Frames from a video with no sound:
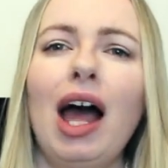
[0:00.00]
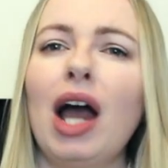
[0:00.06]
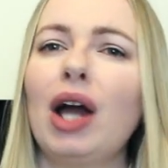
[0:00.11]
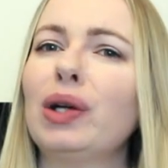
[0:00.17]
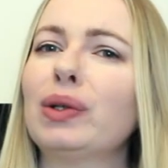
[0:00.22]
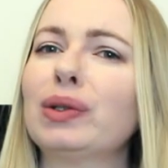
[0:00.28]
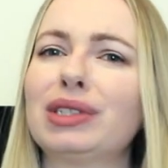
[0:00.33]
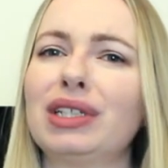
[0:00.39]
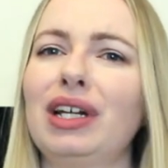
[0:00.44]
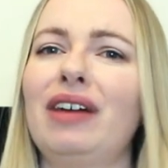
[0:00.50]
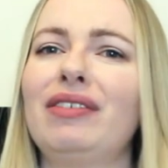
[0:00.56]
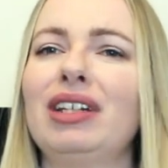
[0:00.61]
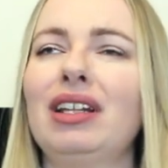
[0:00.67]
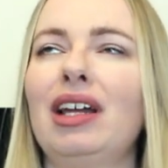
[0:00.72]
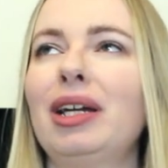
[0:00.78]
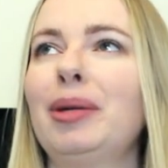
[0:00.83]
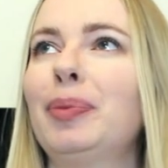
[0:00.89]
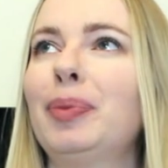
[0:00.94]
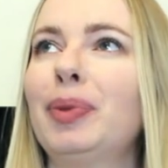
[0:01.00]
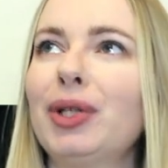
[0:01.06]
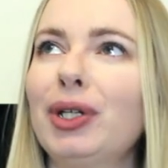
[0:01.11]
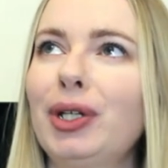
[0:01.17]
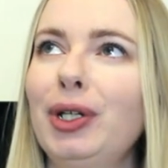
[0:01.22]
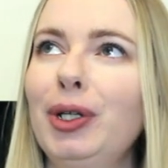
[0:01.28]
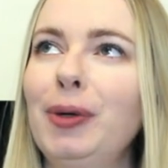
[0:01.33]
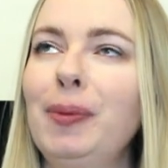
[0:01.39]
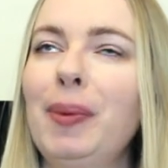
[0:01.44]
I also have a light
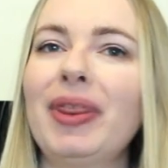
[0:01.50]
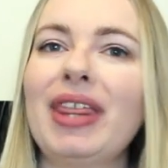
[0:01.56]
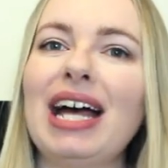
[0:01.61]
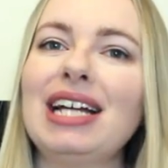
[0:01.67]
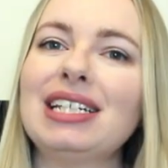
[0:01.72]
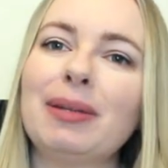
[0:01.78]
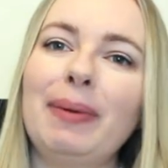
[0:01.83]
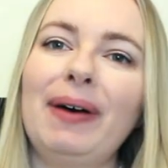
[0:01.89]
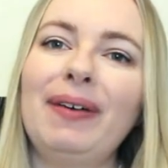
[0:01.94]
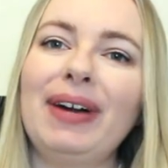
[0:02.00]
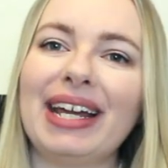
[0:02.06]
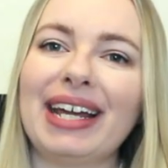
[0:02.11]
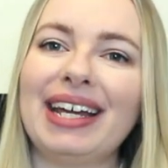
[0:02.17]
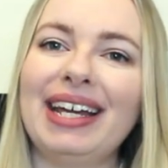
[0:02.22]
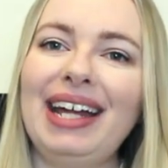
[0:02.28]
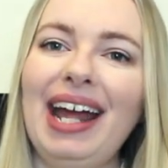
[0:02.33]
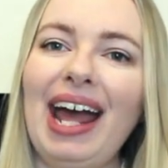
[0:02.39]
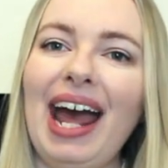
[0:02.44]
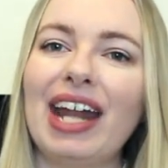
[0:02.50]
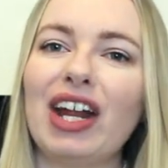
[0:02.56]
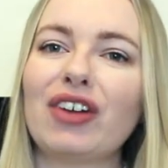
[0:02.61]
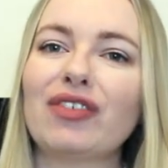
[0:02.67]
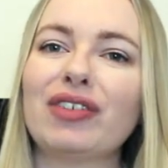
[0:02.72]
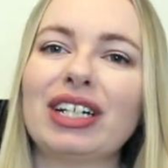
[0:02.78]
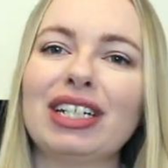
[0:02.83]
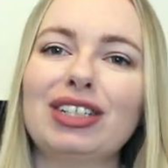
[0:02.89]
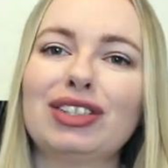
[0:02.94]
blue, but that is about it. And I
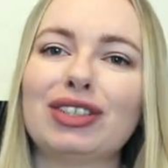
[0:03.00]
really